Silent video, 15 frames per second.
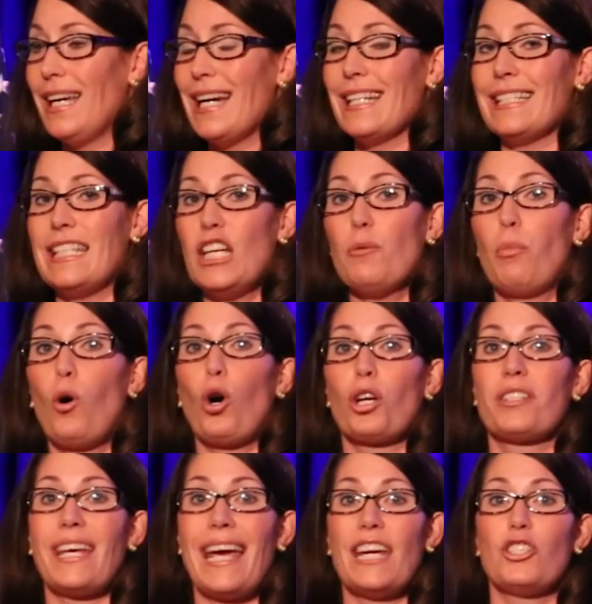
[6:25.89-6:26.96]
a
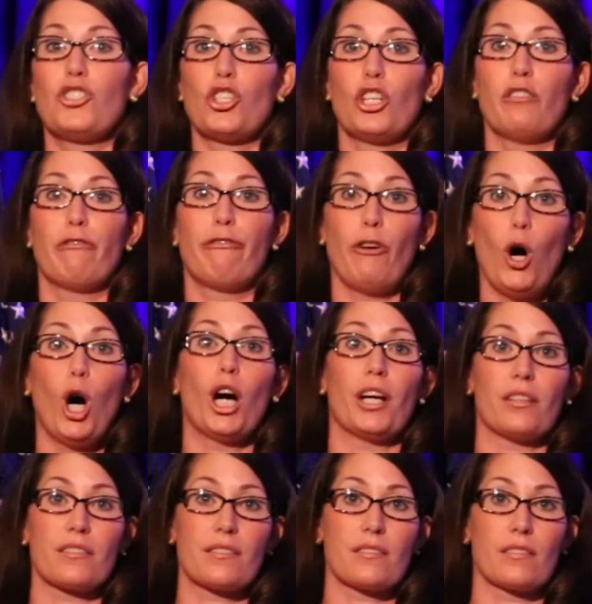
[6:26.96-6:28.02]
deportation
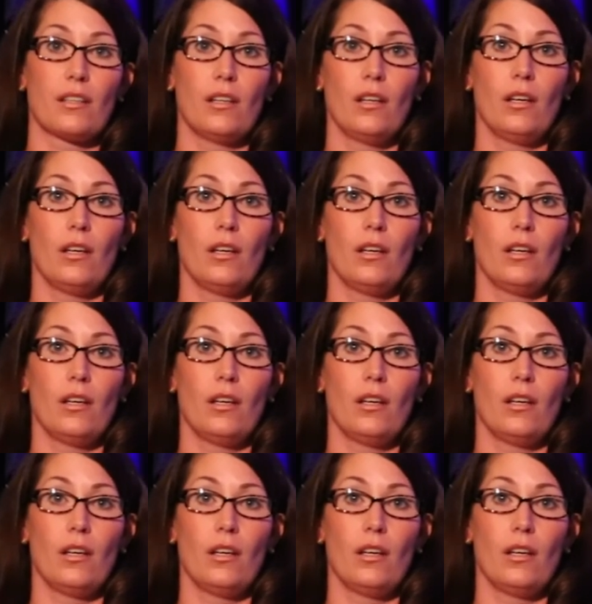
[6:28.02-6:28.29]
force